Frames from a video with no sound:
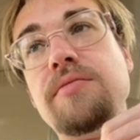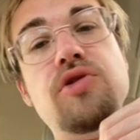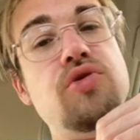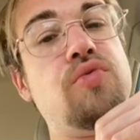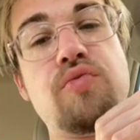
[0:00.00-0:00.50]

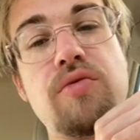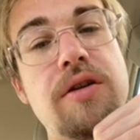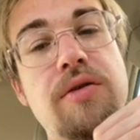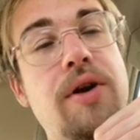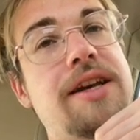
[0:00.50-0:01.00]
new
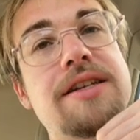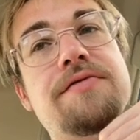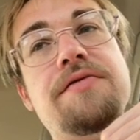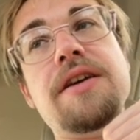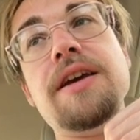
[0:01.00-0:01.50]
ways
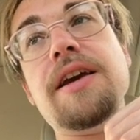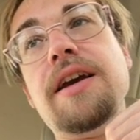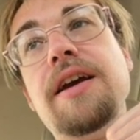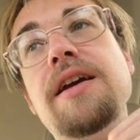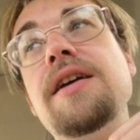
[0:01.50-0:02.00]
of
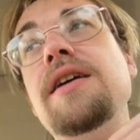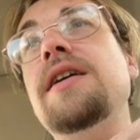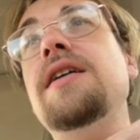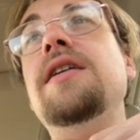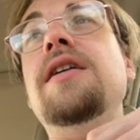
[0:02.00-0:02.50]
thinking
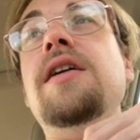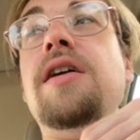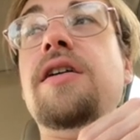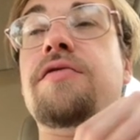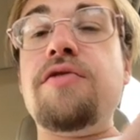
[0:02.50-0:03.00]

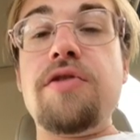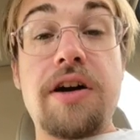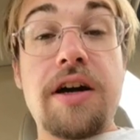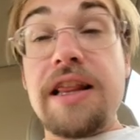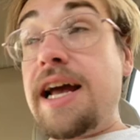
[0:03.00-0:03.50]
uh, for the
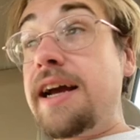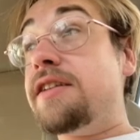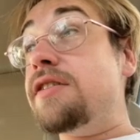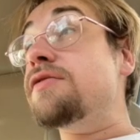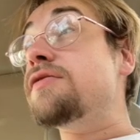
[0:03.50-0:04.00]

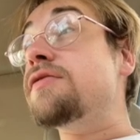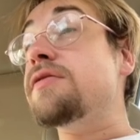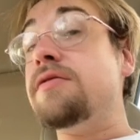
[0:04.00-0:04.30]
collective.